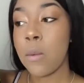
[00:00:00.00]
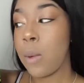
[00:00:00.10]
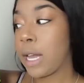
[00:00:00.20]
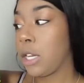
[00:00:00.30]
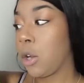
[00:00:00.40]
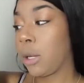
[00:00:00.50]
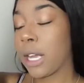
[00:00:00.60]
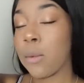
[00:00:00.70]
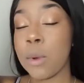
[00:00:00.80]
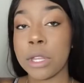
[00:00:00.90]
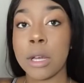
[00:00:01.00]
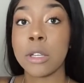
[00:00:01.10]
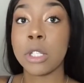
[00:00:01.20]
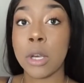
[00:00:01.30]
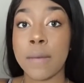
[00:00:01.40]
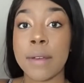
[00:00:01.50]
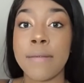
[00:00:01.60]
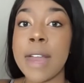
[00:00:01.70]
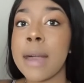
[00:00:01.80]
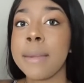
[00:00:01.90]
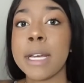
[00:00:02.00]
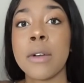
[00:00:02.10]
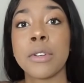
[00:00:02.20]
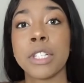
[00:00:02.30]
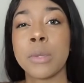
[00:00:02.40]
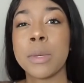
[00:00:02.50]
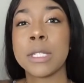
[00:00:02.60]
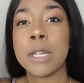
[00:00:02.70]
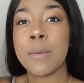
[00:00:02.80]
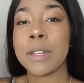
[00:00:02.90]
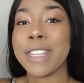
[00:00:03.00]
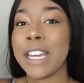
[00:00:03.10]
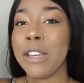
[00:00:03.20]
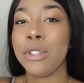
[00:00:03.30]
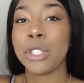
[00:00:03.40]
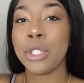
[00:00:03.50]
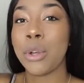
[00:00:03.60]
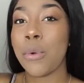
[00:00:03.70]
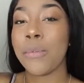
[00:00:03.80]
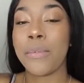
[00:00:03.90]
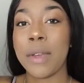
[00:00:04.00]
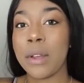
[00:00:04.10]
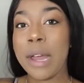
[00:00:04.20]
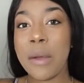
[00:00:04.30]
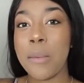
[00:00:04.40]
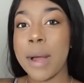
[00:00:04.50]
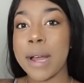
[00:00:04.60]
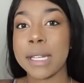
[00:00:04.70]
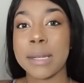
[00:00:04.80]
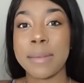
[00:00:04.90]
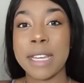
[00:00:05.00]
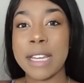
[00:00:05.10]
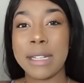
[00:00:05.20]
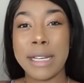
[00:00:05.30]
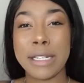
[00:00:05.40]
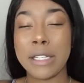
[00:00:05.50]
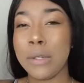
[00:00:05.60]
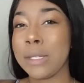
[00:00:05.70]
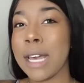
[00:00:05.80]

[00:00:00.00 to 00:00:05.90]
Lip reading: when you're like with a conservative family or just with someone that you just don't feel like wearing something like too